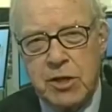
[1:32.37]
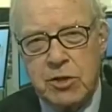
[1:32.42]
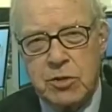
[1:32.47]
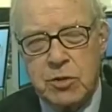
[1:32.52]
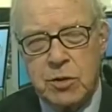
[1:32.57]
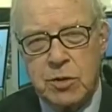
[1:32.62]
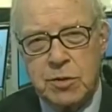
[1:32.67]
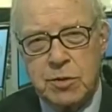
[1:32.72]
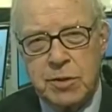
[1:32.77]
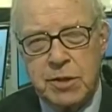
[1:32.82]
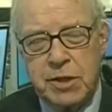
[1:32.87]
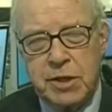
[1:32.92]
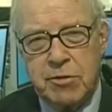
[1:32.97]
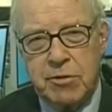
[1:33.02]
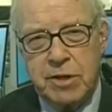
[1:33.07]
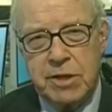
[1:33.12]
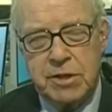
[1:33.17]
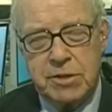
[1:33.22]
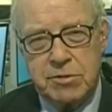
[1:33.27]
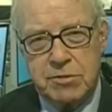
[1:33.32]
is going to
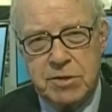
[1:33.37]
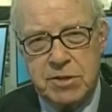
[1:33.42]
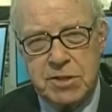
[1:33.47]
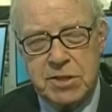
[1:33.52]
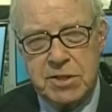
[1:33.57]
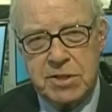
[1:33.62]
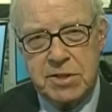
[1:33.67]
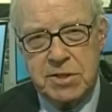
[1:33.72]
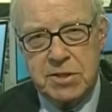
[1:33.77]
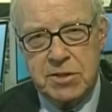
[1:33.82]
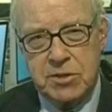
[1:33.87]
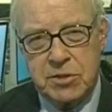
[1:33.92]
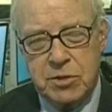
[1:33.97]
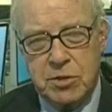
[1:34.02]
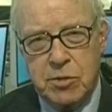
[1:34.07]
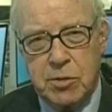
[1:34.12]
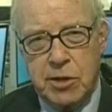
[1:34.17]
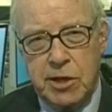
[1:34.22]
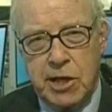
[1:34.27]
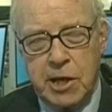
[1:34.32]
increase resistance
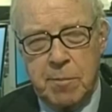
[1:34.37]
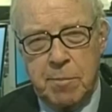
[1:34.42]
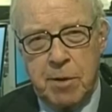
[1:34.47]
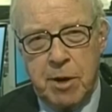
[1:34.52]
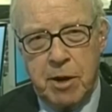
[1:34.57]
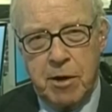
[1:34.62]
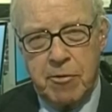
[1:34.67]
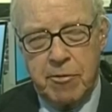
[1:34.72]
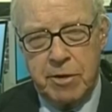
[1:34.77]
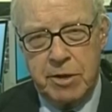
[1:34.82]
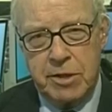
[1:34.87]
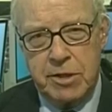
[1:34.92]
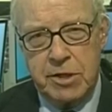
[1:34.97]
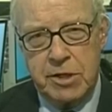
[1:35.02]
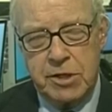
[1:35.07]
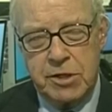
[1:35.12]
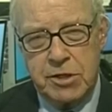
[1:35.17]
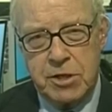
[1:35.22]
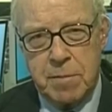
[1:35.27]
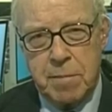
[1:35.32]
to nuclear power in,
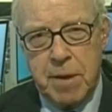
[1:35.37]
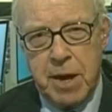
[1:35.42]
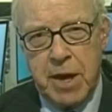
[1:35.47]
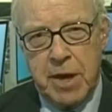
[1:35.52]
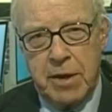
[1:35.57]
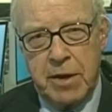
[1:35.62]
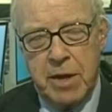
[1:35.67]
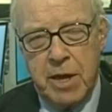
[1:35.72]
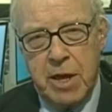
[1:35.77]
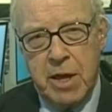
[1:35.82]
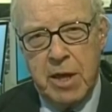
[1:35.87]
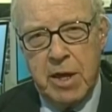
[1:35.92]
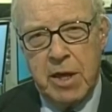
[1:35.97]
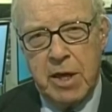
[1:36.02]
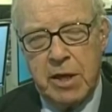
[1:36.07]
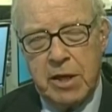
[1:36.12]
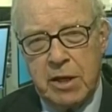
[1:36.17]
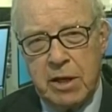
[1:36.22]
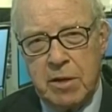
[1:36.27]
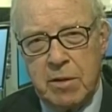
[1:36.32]
in Japan
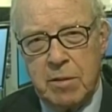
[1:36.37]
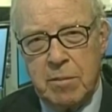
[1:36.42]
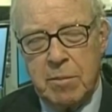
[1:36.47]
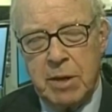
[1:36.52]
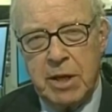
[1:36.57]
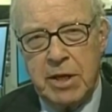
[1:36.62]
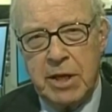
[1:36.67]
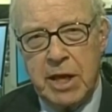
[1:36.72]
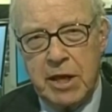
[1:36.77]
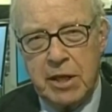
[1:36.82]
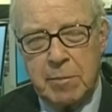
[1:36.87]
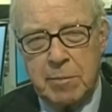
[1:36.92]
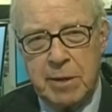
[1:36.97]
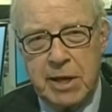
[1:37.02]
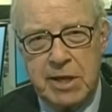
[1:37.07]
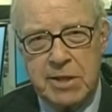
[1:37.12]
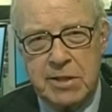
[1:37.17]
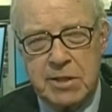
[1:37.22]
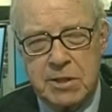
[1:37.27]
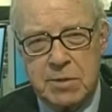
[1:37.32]
and in many other
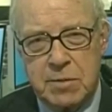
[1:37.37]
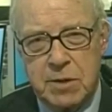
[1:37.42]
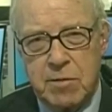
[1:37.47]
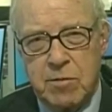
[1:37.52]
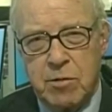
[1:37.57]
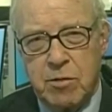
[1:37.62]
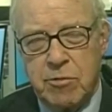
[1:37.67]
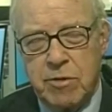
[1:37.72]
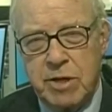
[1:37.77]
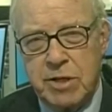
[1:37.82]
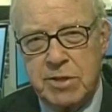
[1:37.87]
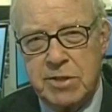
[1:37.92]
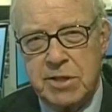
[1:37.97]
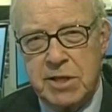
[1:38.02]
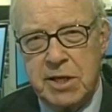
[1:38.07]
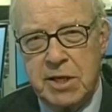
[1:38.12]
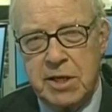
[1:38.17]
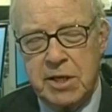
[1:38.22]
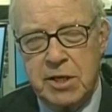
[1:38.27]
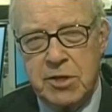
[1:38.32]
places we have already
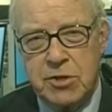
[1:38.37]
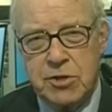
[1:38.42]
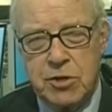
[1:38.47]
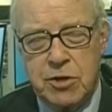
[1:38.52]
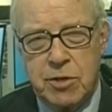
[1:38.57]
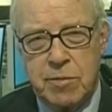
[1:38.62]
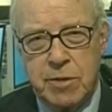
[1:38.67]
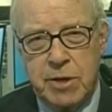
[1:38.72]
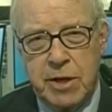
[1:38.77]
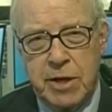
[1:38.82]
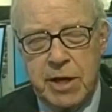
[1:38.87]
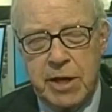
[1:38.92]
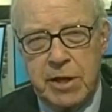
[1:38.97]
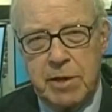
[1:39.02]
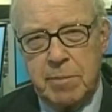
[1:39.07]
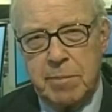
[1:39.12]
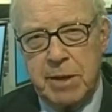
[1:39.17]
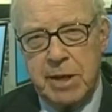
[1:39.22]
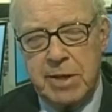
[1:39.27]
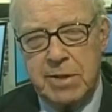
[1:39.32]
seen, in Germany and
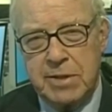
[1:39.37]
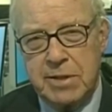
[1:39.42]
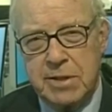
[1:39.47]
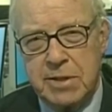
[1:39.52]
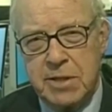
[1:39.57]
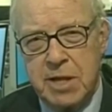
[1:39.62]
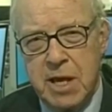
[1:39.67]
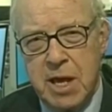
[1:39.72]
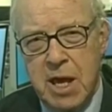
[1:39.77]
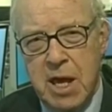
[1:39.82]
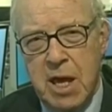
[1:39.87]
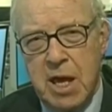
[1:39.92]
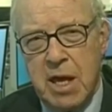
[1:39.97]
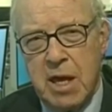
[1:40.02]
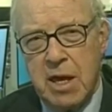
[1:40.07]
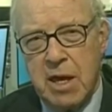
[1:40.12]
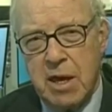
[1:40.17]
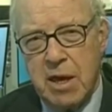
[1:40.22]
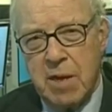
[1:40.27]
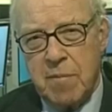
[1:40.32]
other places.
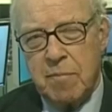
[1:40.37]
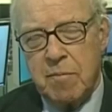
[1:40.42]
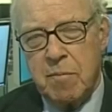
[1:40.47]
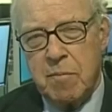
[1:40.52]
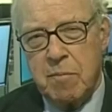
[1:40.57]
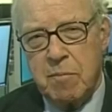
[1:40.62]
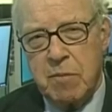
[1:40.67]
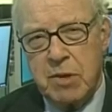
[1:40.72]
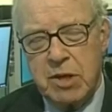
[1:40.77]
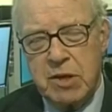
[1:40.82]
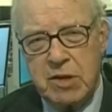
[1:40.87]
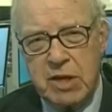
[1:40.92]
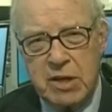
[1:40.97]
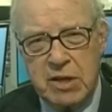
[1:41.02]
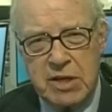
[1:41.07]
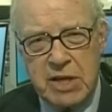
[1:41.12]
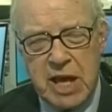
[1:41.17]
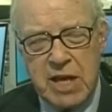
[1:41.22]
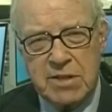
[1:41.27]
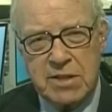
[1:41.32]
Uh, it,
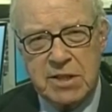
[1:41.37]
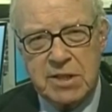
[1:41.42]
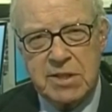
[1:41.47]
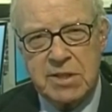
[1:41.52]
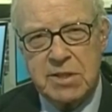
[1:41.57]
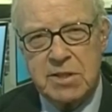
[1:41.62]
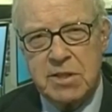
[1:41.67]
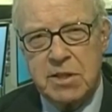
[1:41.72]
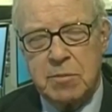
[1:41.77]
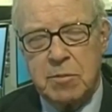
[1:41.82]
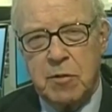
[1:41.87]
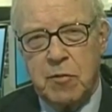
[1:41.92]
it, has existed